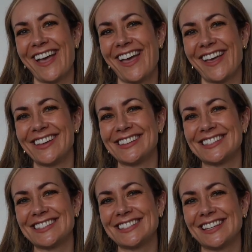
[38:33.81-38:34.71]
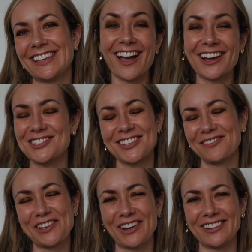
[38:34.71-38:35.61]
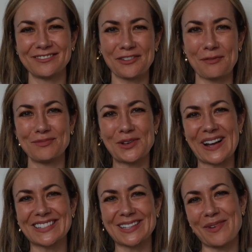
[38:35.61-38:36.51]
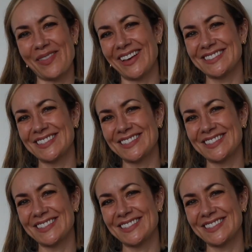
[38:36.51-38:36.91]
And yeah, I just love hearing from you guys about that.